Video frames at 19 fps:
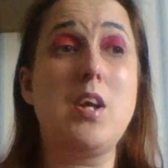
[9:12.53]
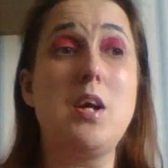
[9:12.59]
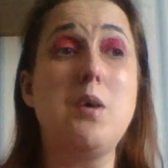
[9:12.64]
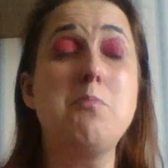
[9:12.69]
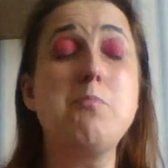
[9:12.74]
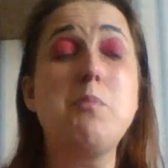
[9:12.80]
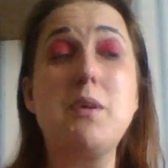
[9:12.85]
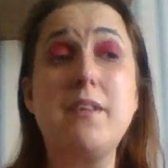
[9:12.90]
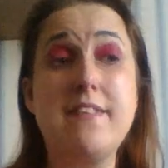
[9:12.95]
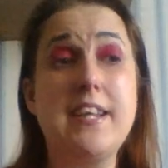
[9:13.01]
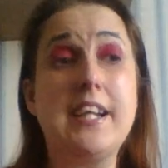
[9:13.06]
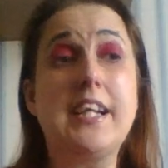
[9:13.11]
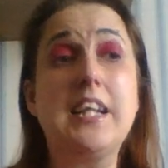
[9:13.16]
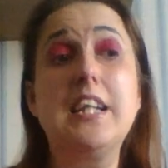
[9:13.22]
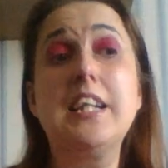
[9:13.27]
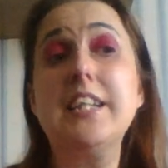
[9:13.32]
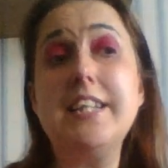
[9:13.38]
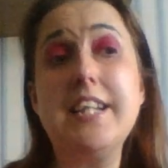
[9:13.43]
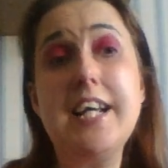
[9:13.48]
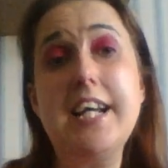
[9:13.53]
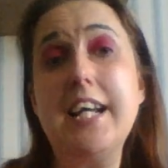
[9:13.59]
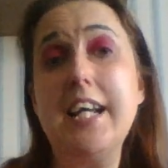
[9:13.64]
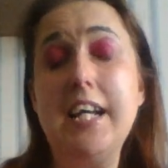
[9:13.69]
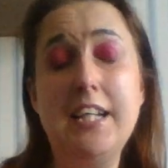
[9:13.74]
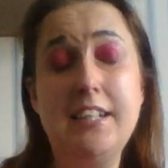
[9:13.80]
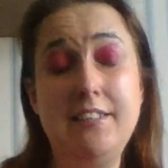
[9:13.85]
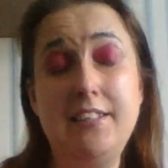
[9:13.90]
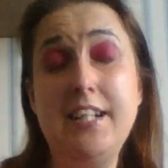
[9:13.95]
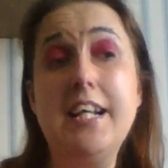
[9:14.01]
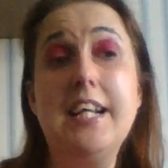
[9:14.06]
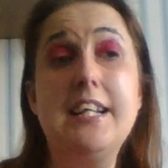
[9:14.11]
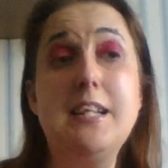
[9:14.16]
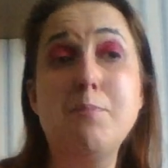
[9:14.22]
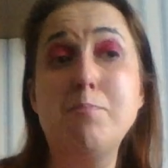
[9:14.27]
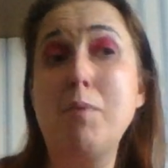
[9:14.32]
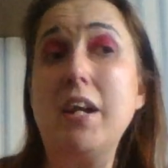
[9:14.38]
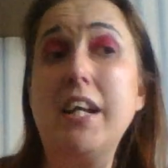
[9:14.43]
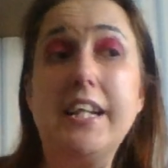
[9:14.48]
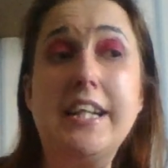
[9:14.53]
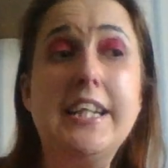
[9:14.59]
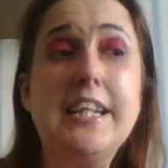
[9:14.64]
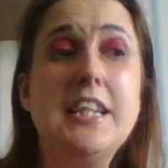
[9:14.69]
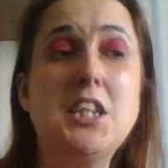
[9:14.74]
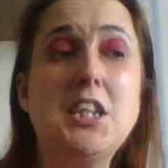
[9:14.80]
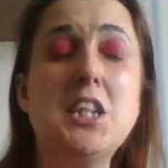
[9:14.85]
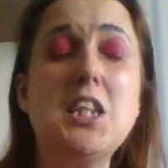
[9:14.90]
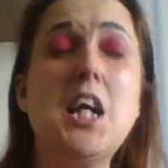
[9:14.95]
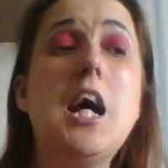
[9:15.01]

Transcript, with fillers: particularly near, eh, near the beach.